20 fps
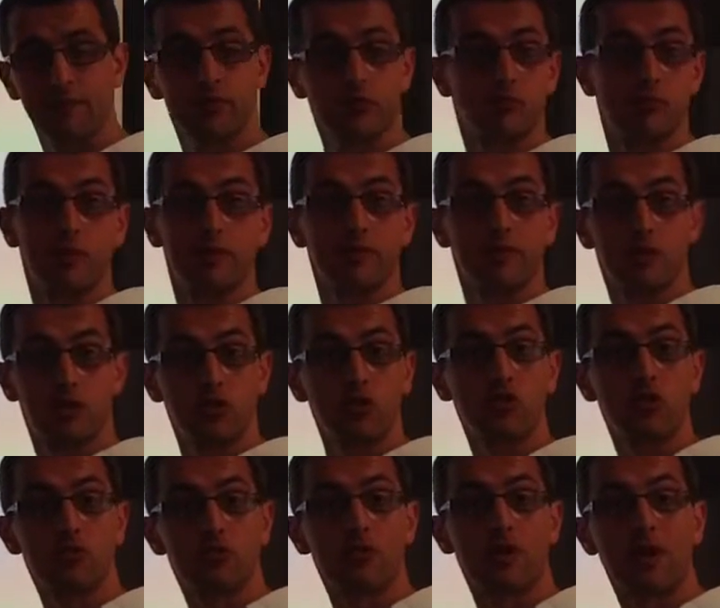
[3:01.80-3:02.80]
so maybe two
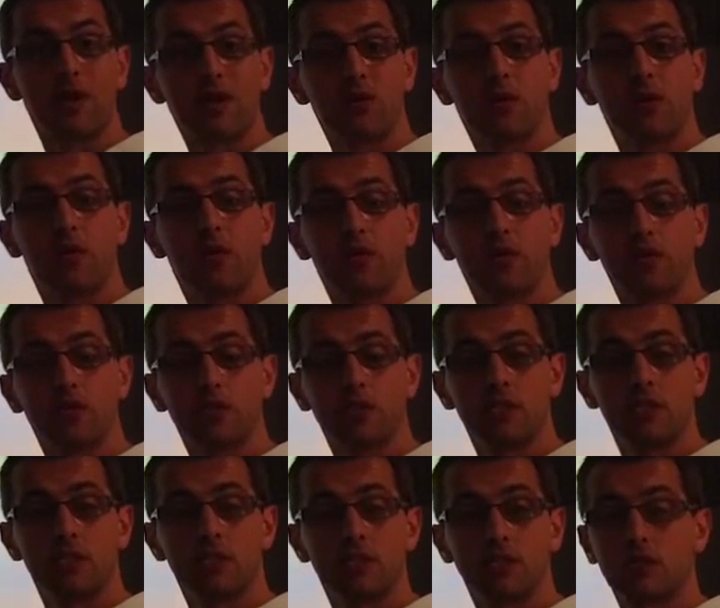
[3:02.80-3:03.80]
brown eye
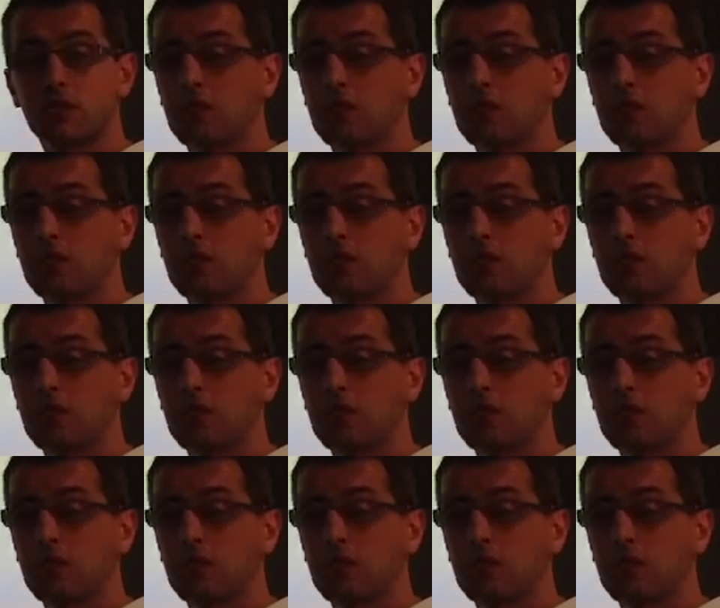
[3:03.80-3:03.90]
genes,